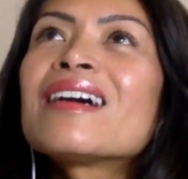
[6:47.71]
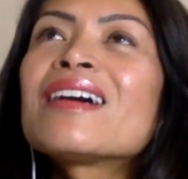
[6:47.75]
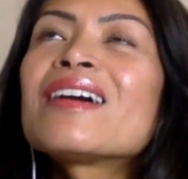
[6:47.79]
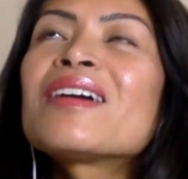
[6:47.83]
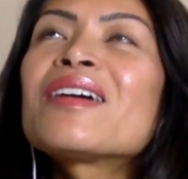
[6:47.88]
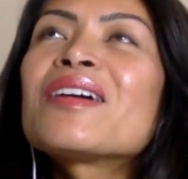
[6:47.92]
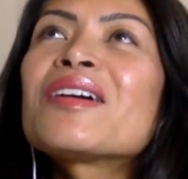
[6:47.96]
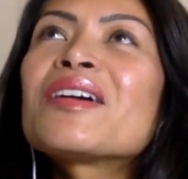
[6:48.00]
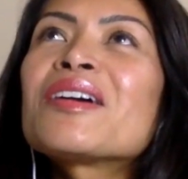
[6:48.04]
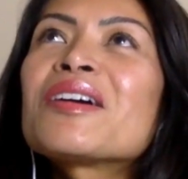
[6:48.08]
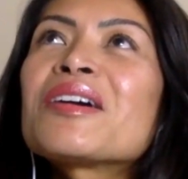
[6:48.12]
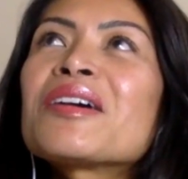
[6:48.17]

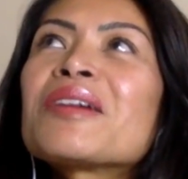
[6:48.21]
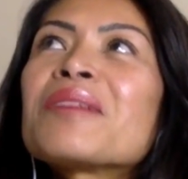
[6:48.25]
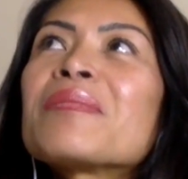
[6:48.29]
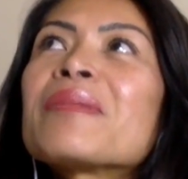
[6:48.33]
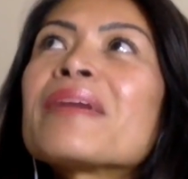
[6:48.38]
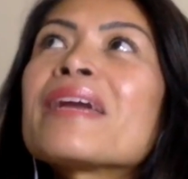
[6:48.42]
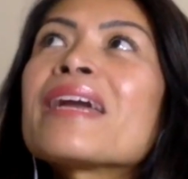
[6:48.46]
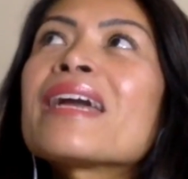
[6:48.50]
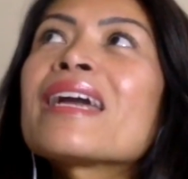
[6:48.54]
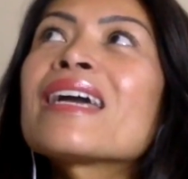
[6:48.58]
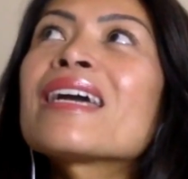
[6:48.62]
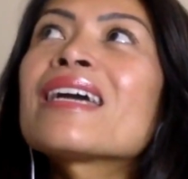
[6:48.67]
Oh
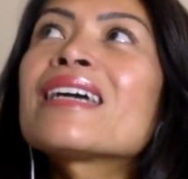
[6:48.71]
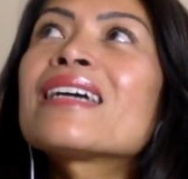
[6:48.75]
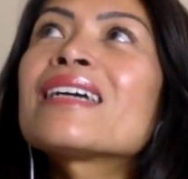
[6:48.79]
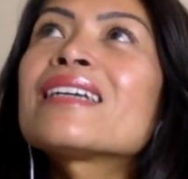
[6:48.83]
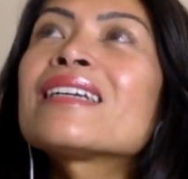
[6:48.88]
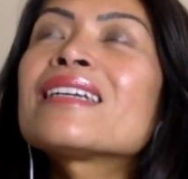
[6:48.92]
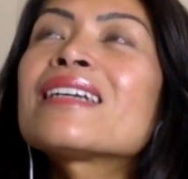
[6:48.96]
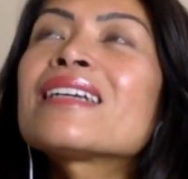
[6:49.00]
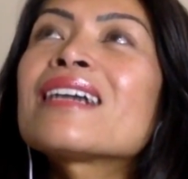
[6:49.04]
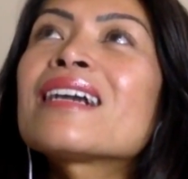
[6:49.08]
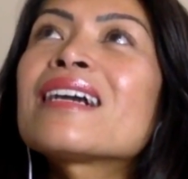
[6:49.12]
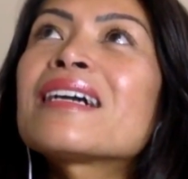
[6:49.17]

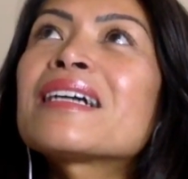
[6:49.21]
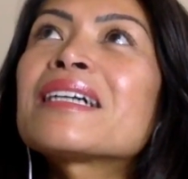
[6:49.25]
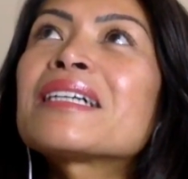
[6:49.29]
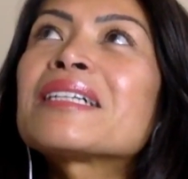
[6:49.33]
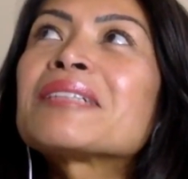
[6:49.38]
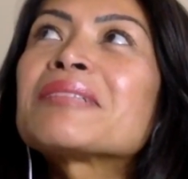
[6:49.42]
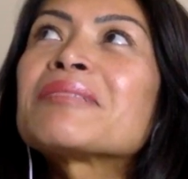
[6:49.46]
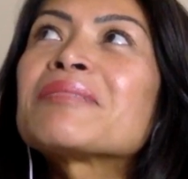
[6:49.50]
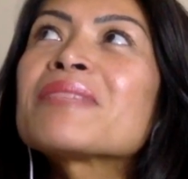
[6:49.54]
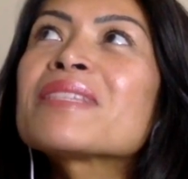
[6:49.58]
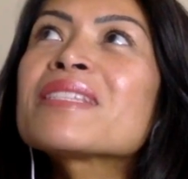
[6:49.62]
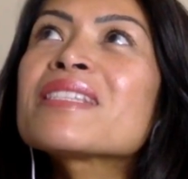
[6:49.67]
man,
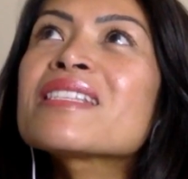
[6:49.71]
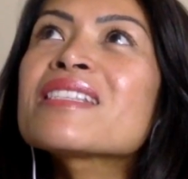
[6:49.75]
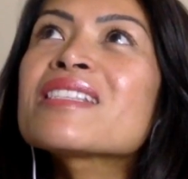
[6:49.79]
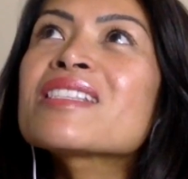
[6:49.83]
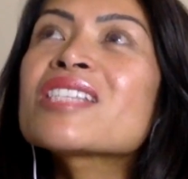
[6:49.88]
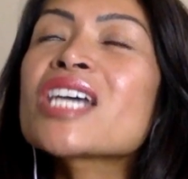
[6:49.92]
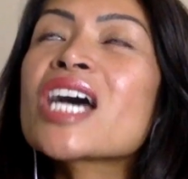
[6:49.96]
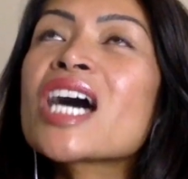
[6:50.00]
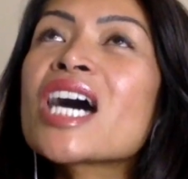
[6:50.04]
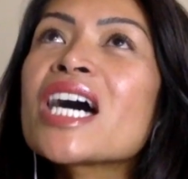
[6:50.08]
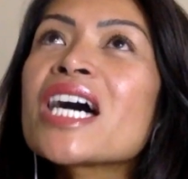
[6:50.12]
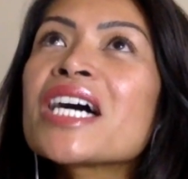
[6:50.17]
this is
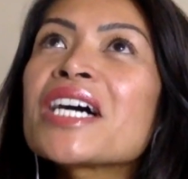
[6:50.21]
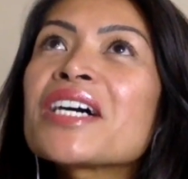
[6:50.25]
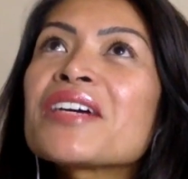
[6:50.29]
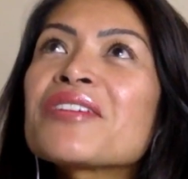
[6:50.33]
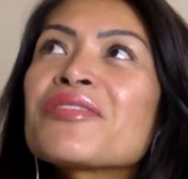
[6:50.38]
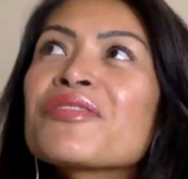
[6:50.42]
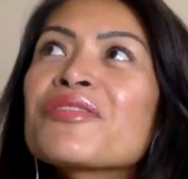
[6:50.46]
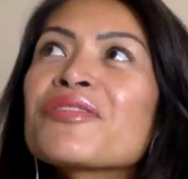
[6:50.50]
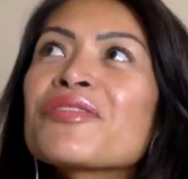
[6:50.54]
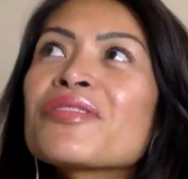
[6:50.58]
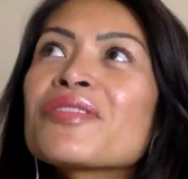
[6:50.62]
tough.